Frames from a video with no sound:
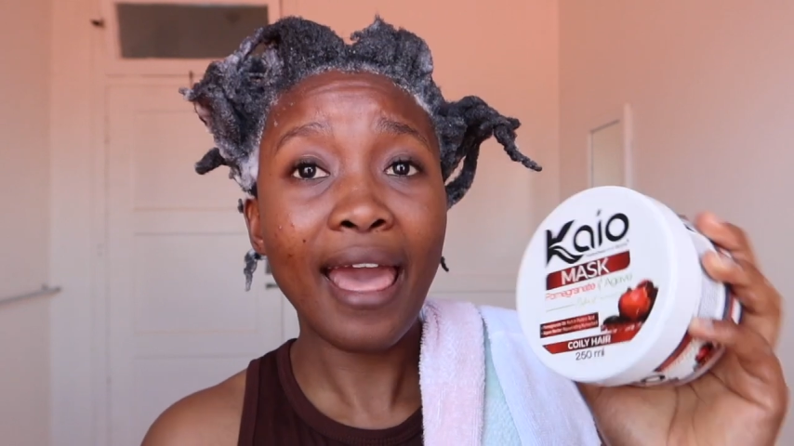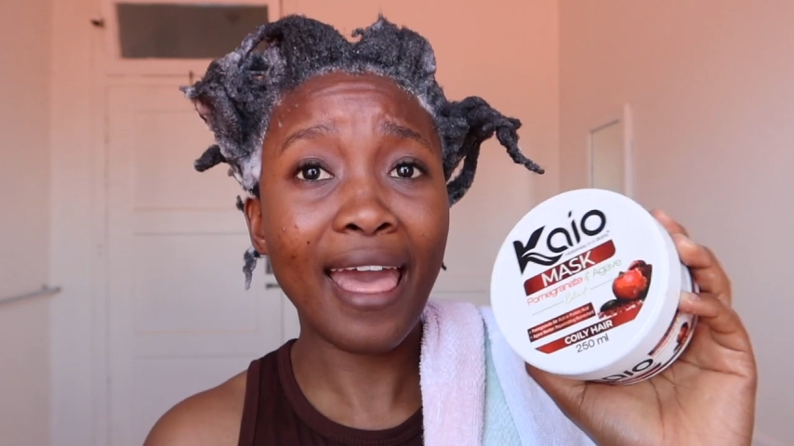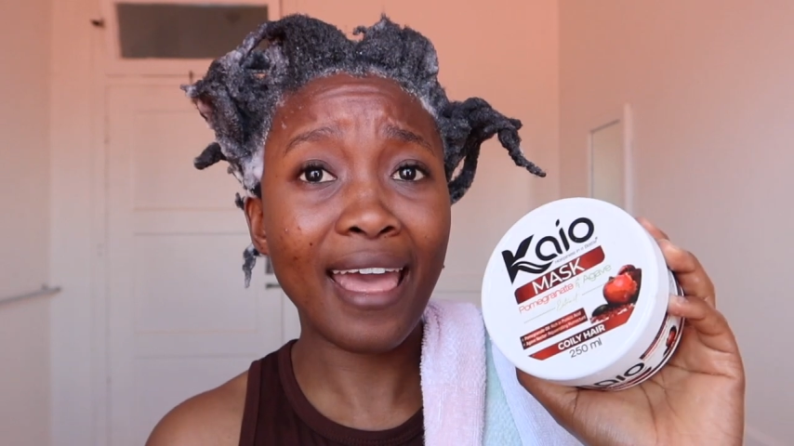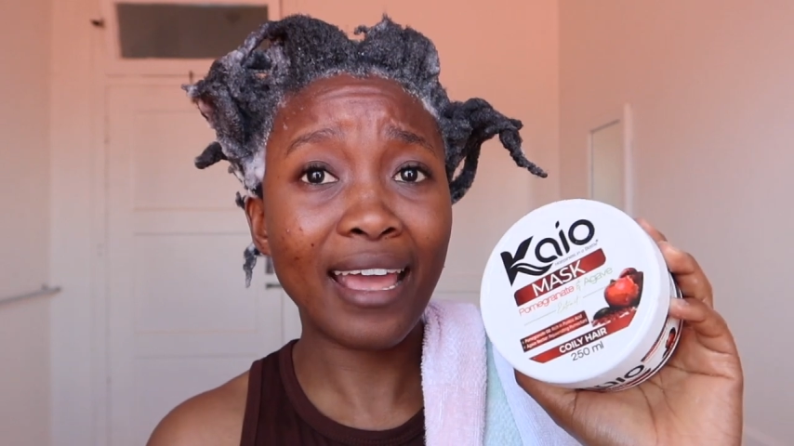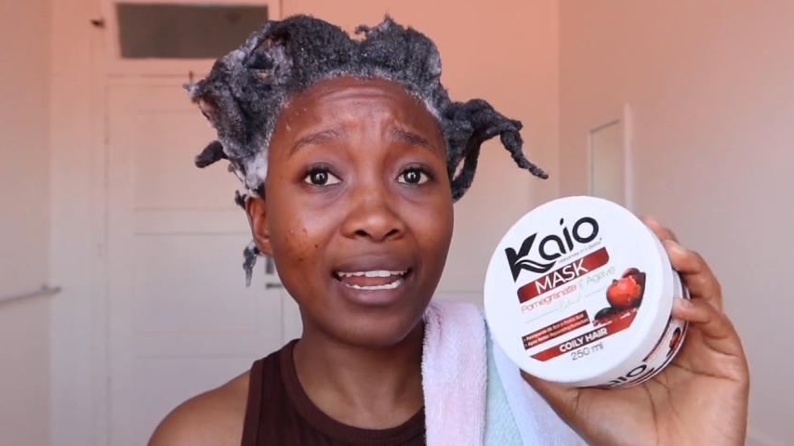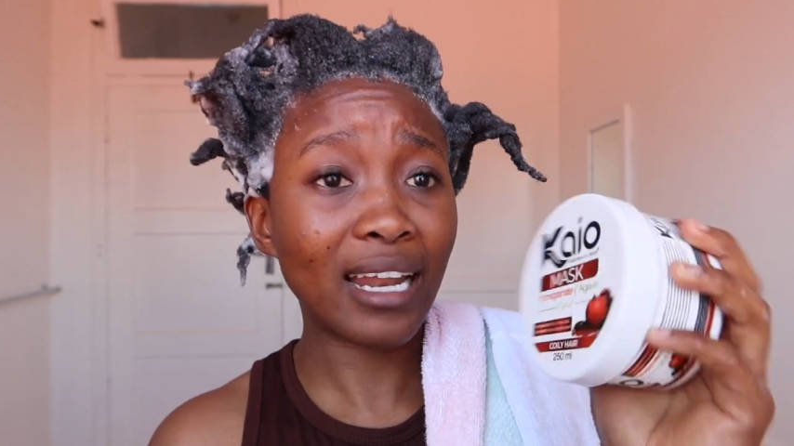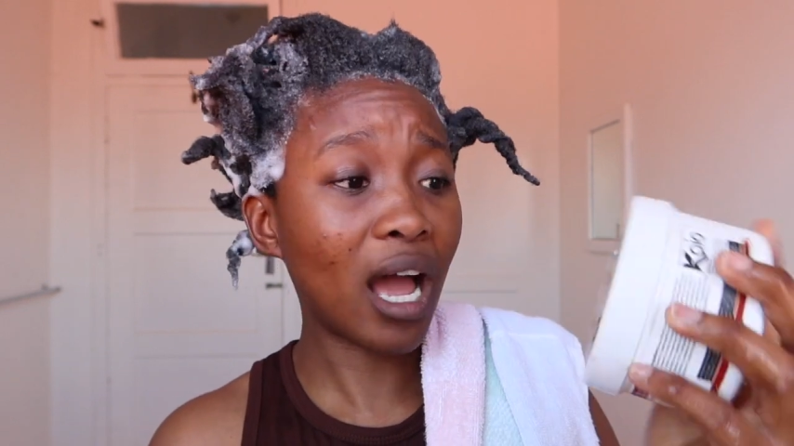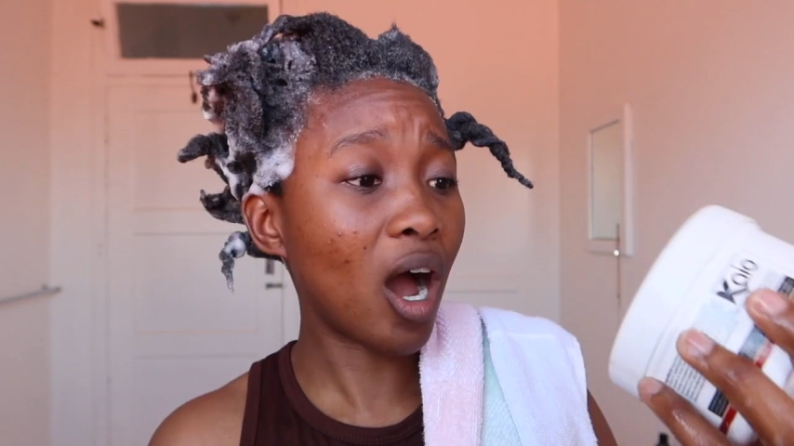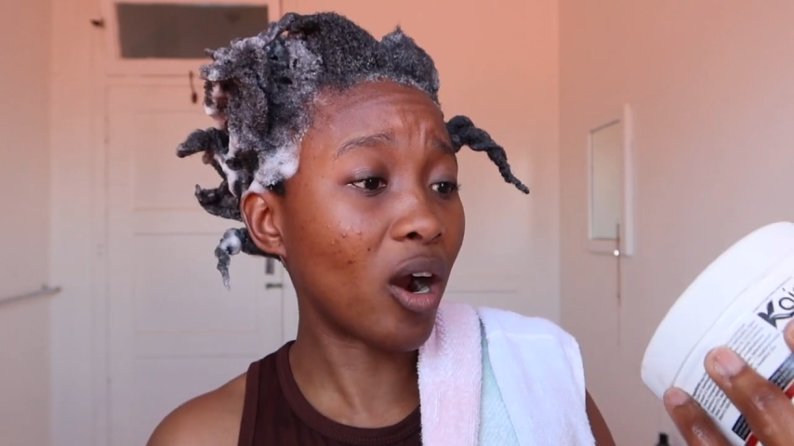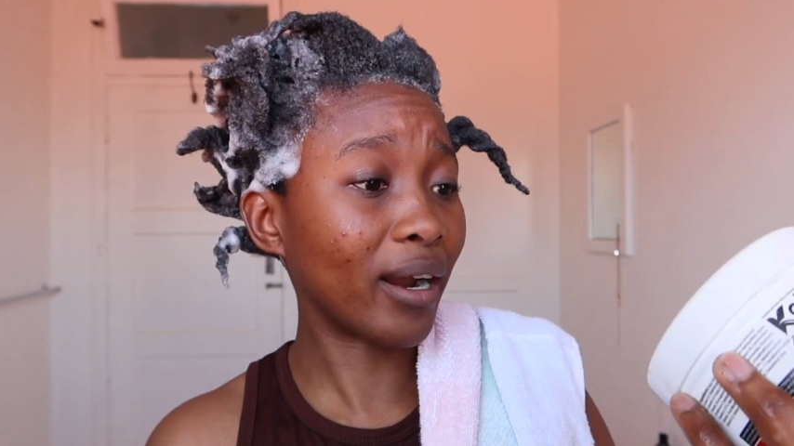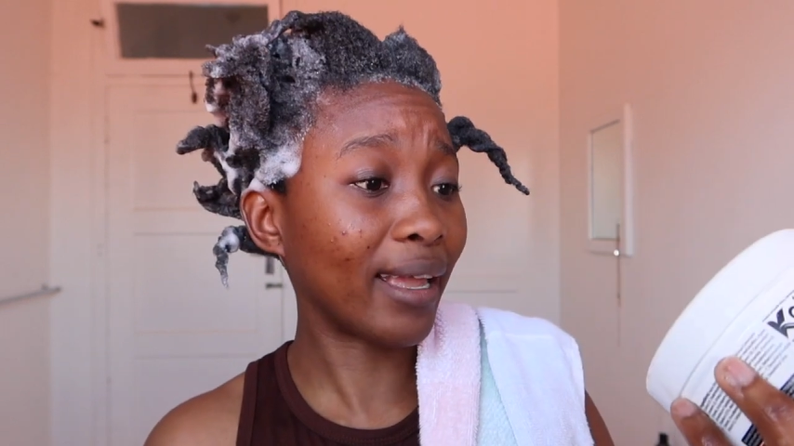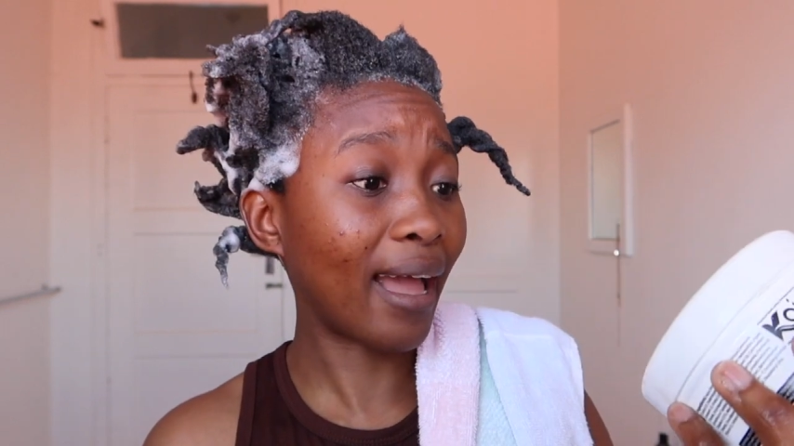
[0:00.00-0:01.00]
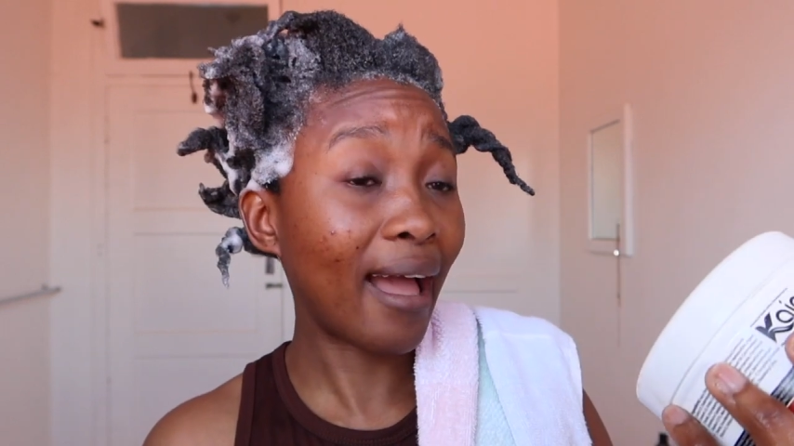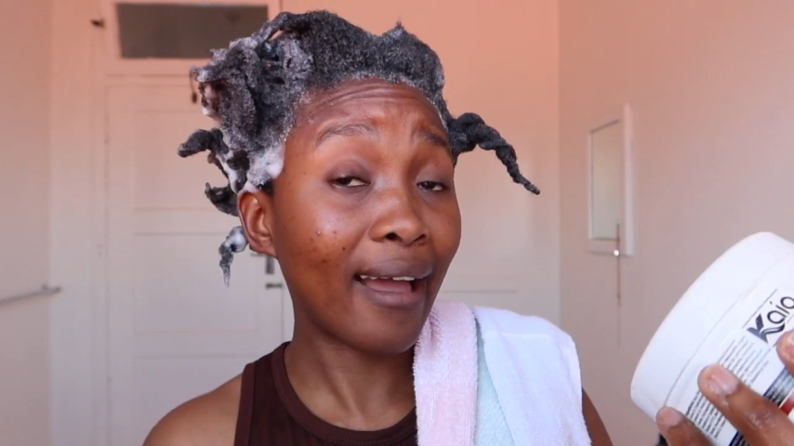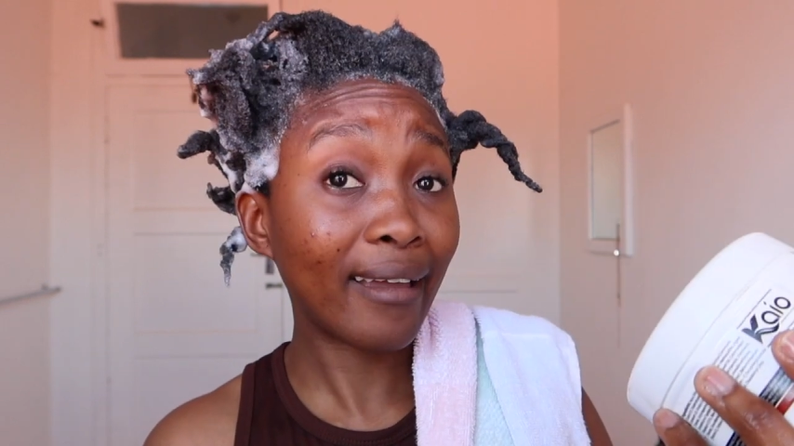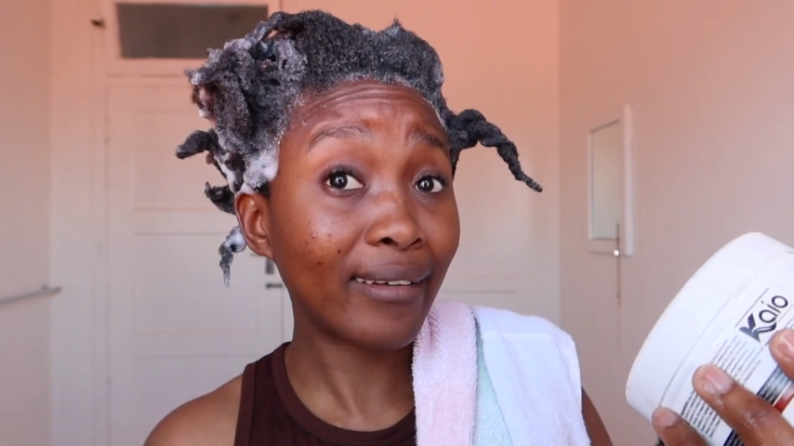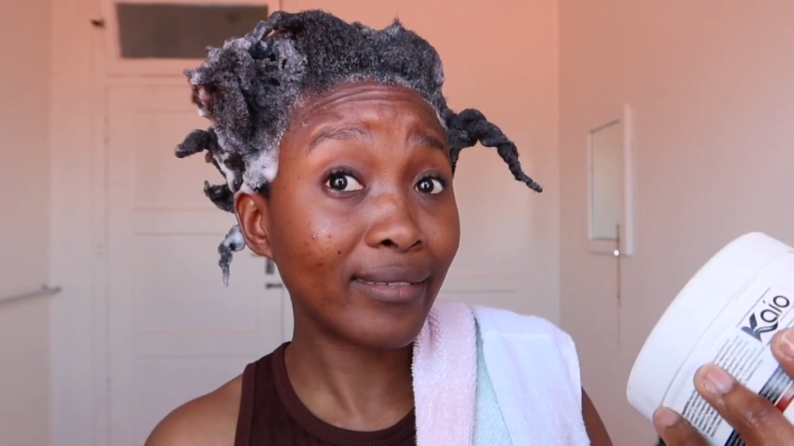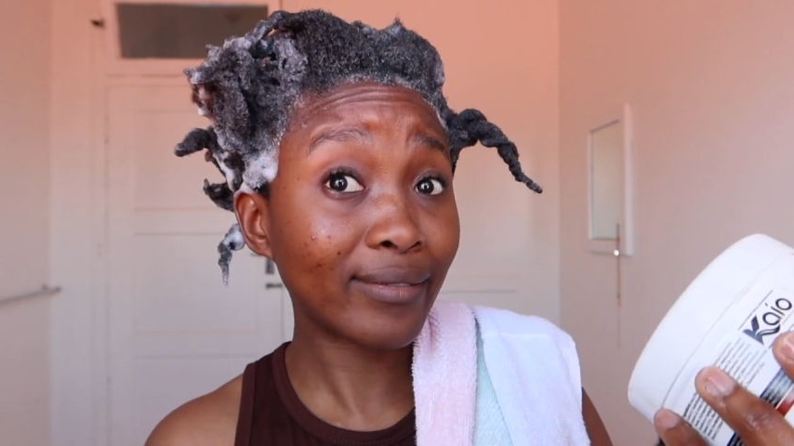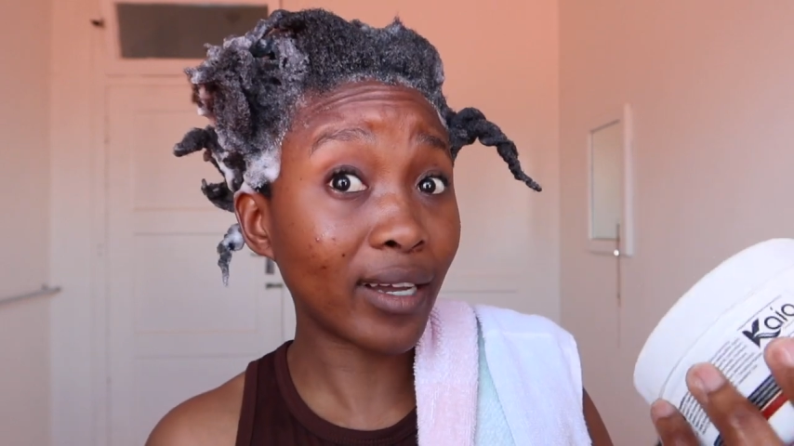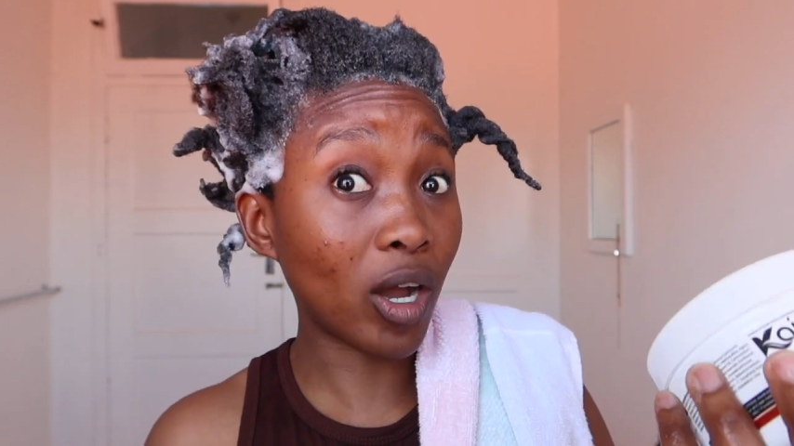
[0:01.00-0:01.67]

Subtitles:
and argave,